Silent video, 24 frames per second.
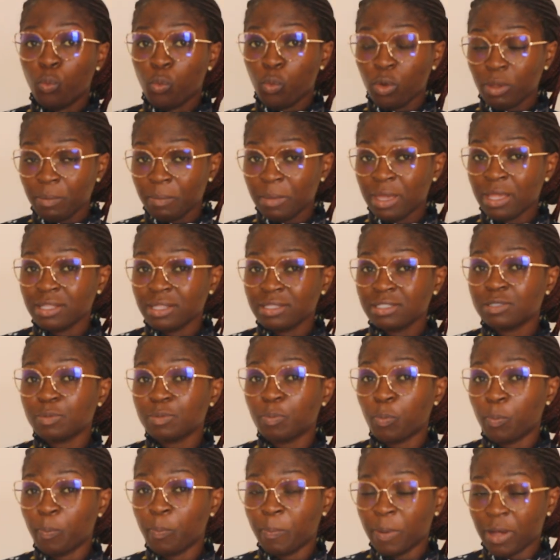Women's
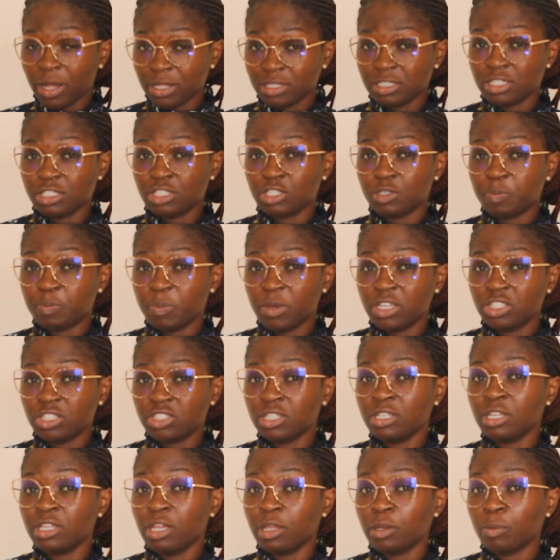
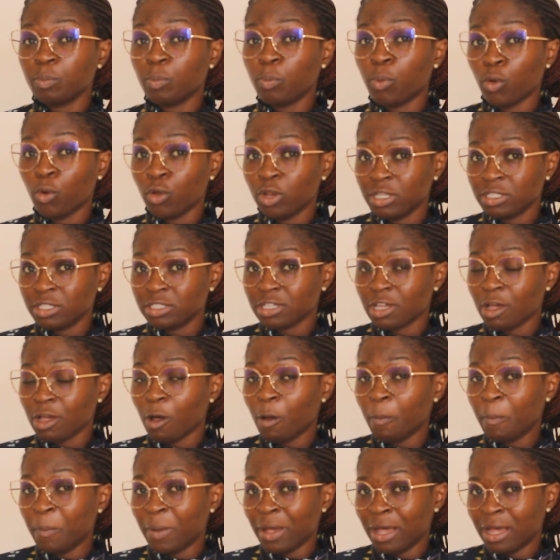participation in
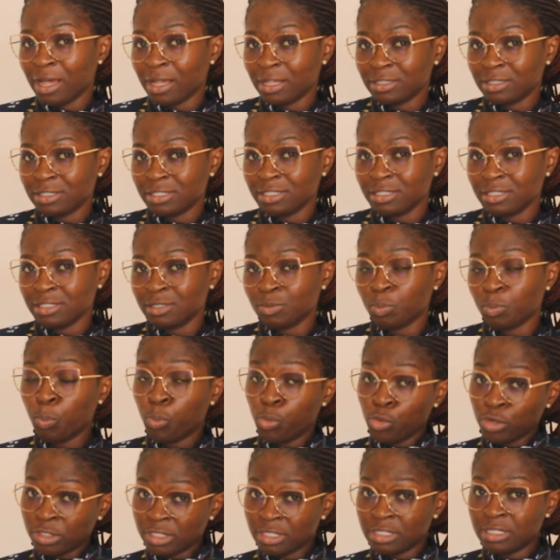political parties'
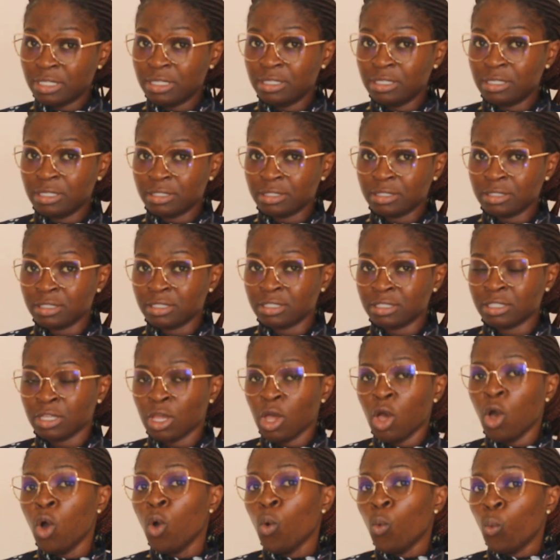proceedings
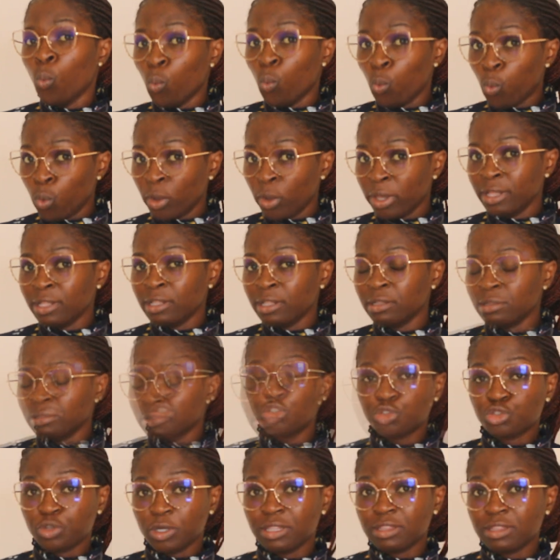will
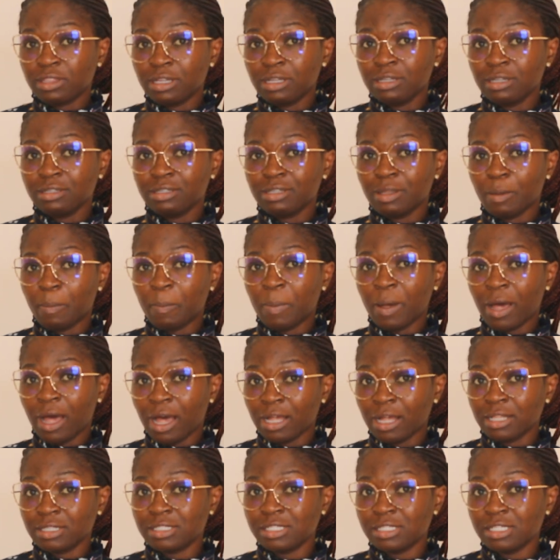strengthen the
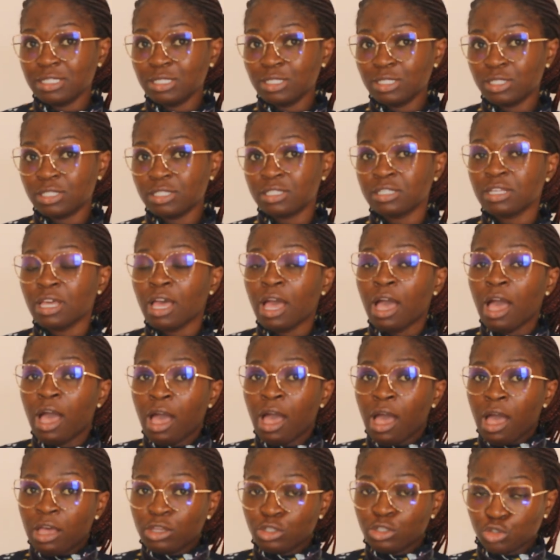party's
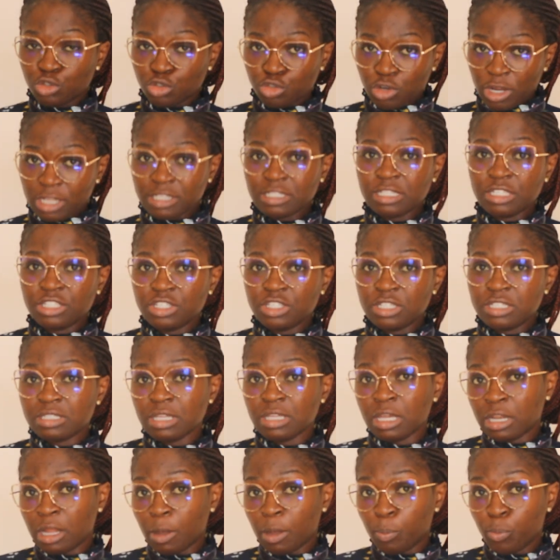strategies
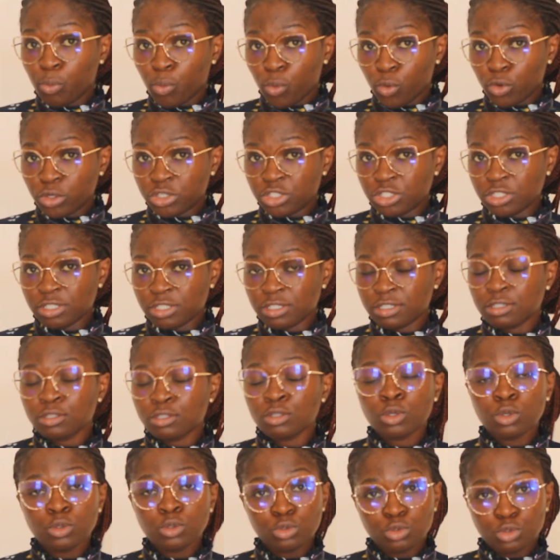and
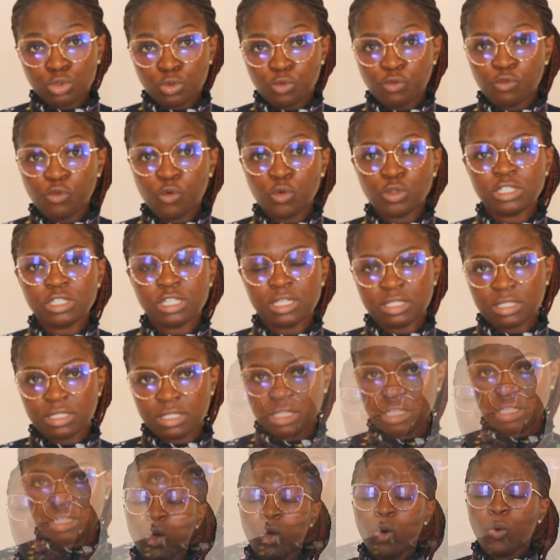approaches to voters'
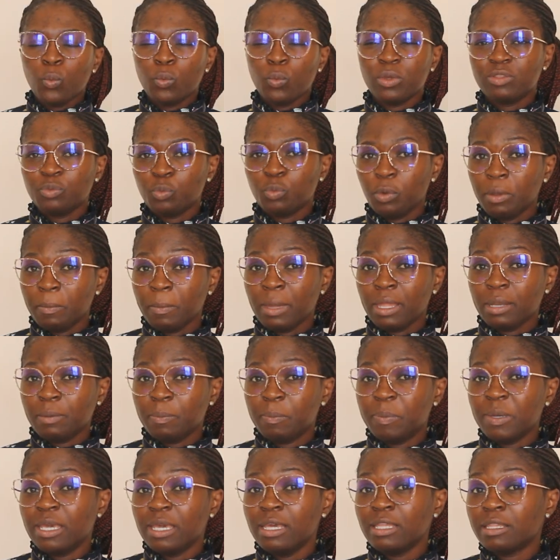need. With women
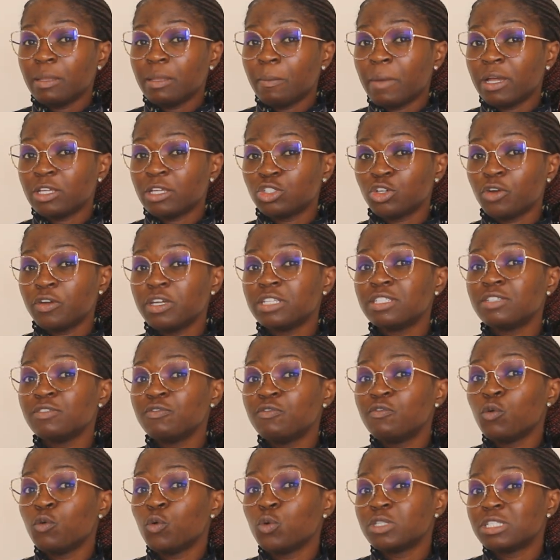being the majority
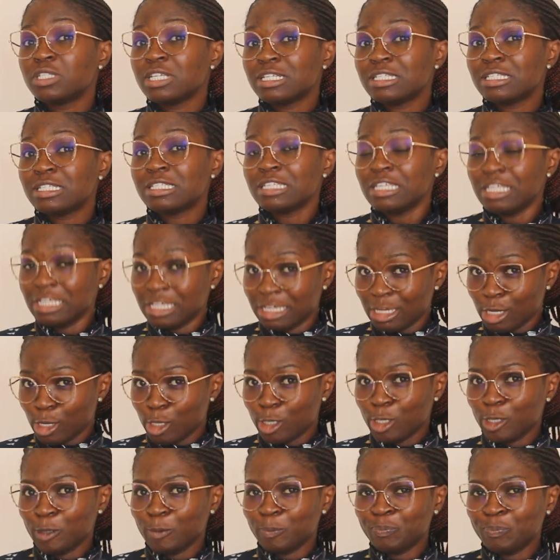voters in
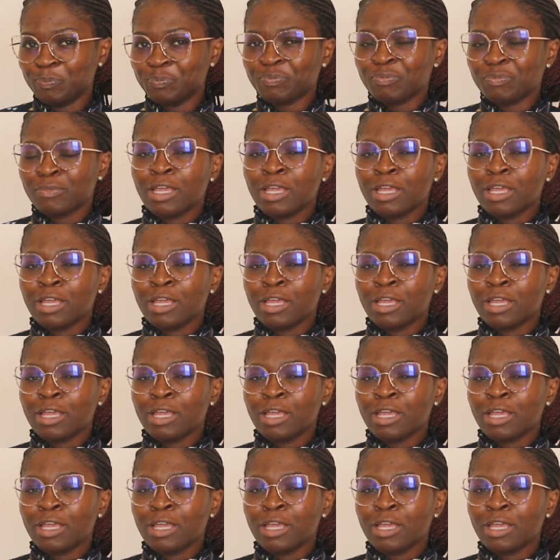Ghana,